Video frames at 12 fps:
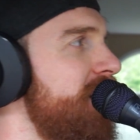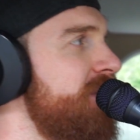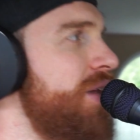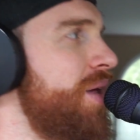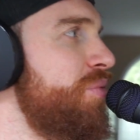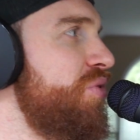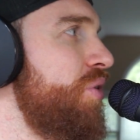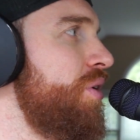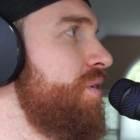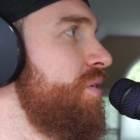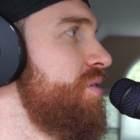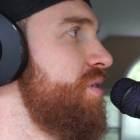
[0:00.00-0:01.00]
I've done that
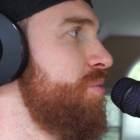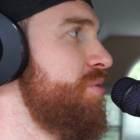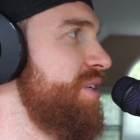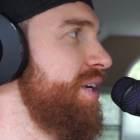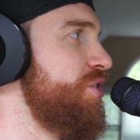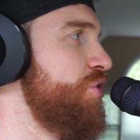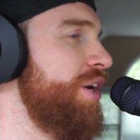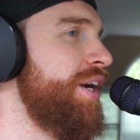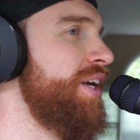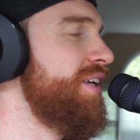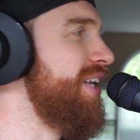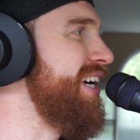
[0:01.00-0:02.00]
before. It's almost like
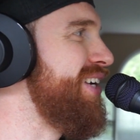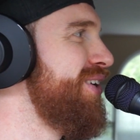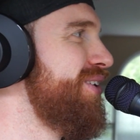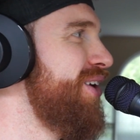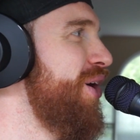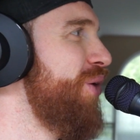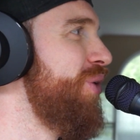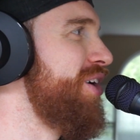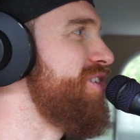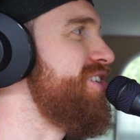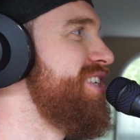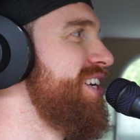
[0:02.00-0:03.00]
training, like while
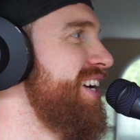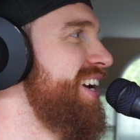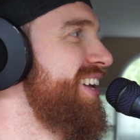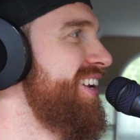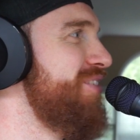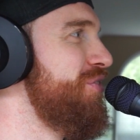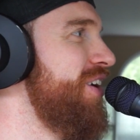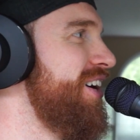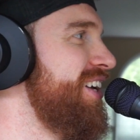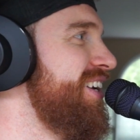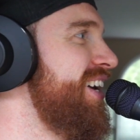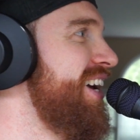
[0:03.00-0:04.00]
you're sitting in a
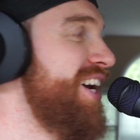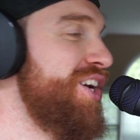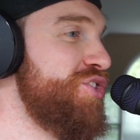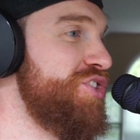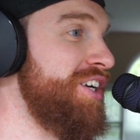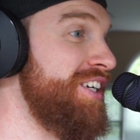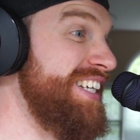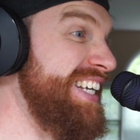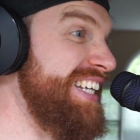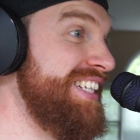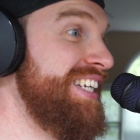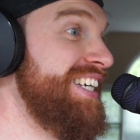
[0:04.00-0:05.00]
fucking, you're just like,
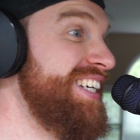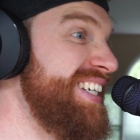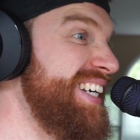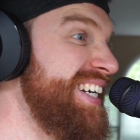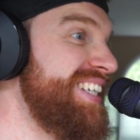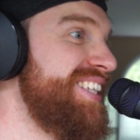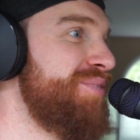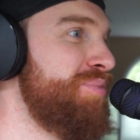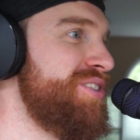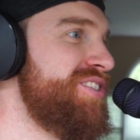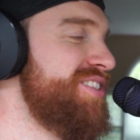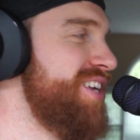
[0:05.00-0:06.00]
the
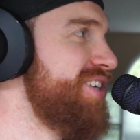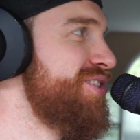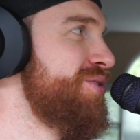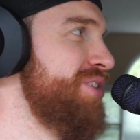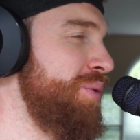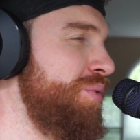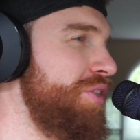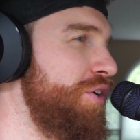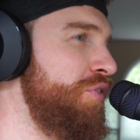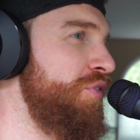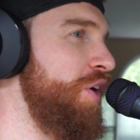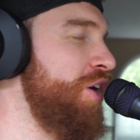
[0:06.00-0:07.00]
person next to you is like, what the
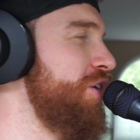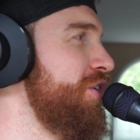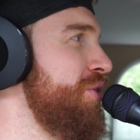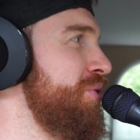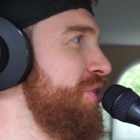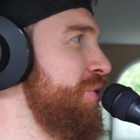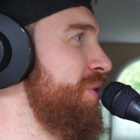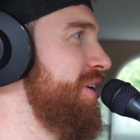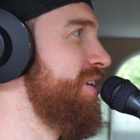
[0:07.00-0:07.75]
fuck are you doing?